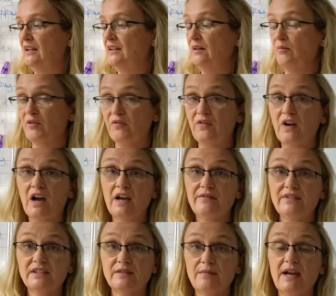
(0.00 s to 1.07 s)
Number
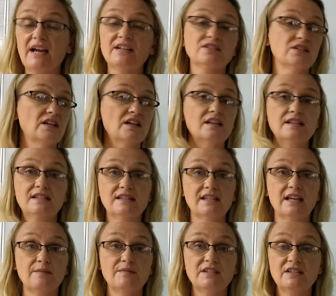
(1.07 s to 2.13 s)
5 is a matching,
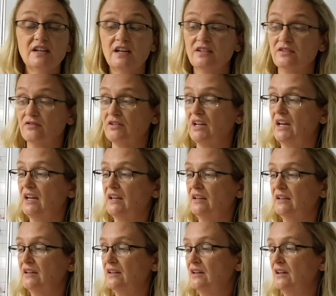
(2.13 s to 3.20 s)
same as yesterday.
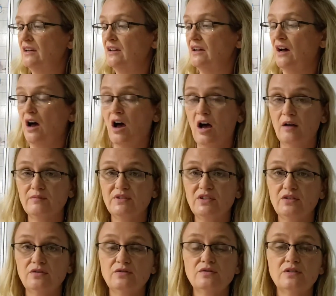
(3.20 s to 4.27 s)

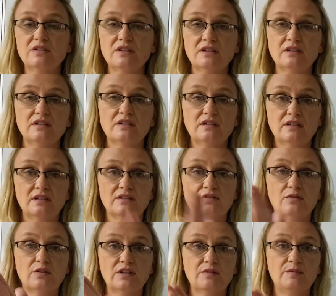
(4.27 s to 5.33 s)
Obtuse is
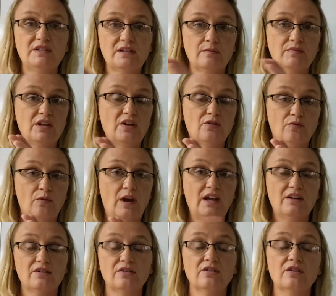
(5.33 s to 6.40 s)
going to be something
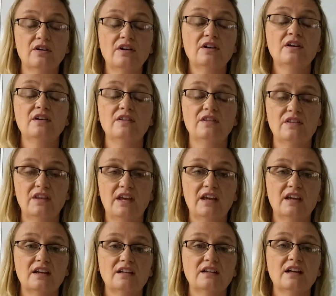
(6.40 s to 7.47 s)
greater
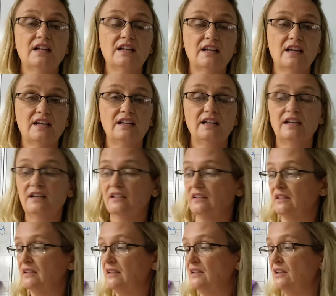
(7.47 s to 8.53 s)
than 90.
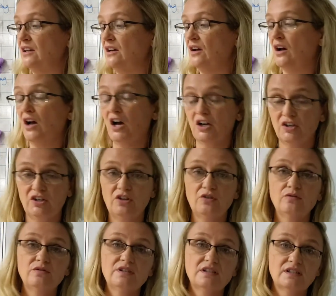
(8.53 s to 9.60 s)

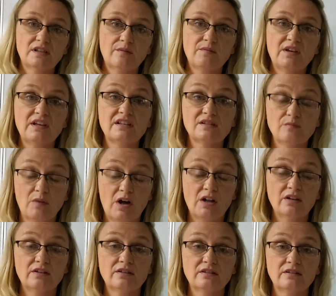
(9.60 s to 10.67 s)
Acute is something
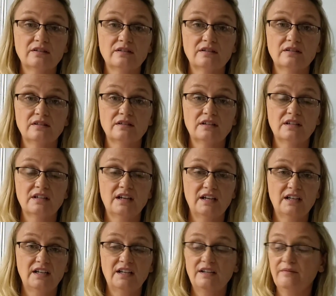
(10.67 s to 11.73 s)
smaller than
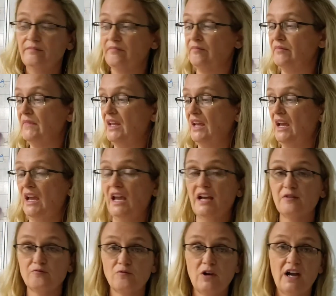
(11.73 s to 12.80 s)
90.
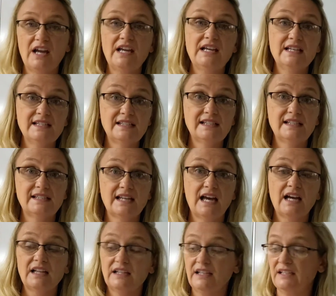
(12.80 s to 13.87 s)
And right is
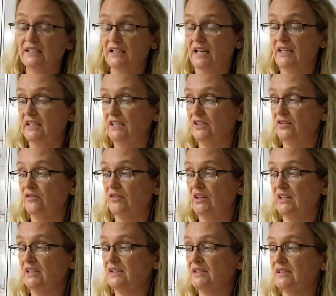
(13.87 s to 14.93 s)
exactly 90
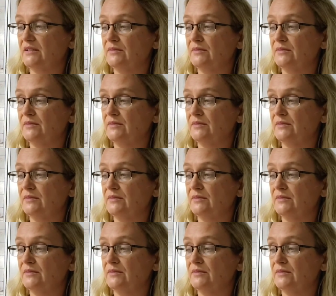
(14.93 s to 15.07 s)
degrees.